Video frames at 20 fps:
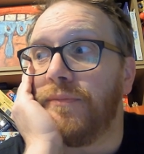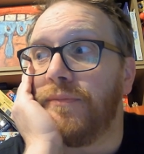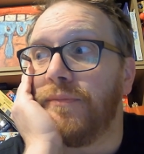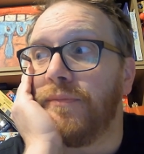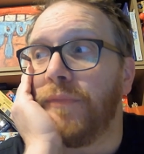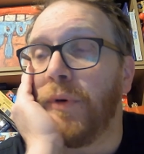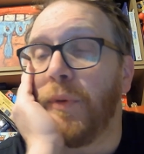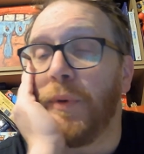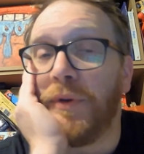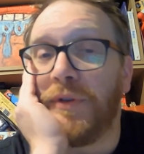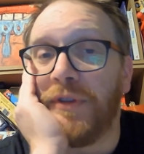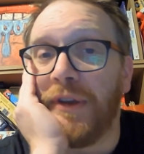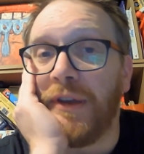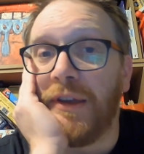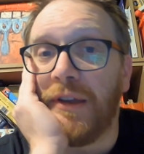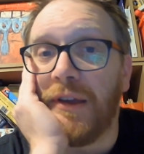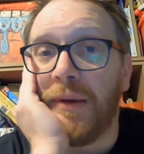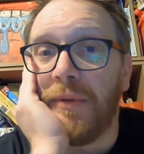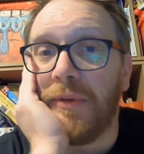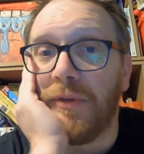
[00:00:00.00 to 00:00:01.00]
But we'll see.
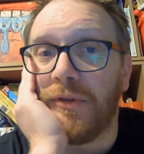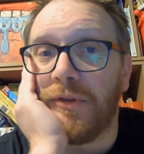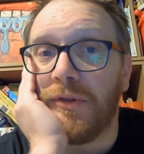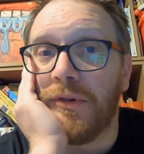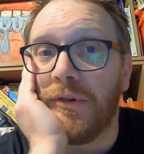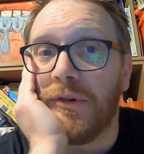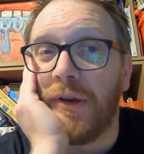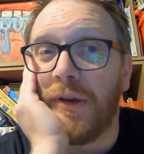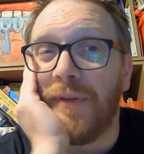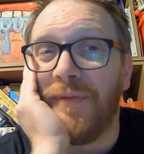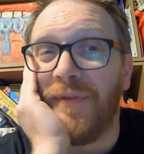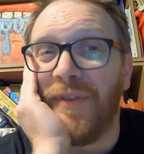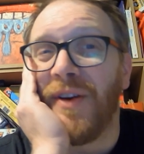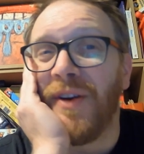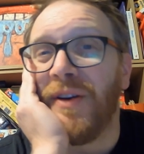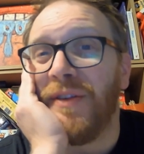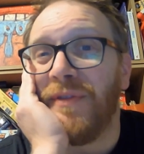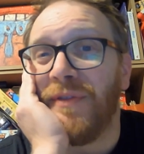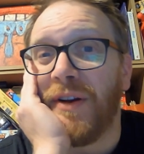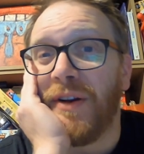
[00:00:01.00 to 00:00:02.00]
I'm not sure. I'm
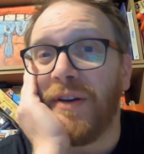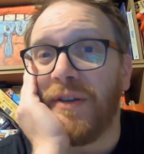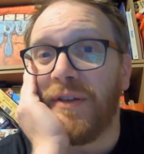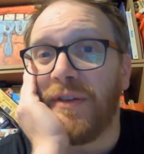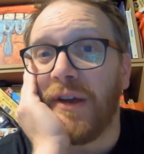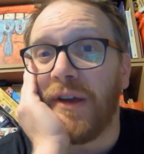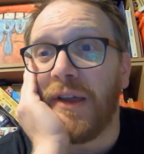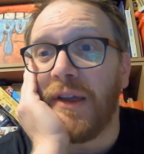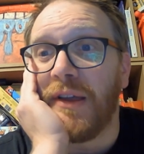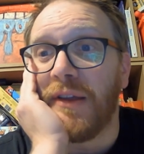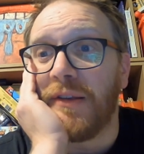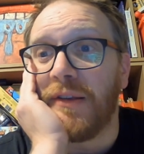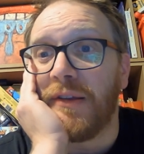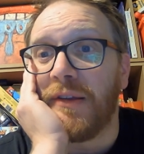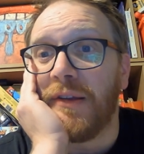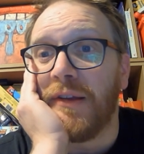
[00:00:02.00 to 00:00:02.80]
very, very tired.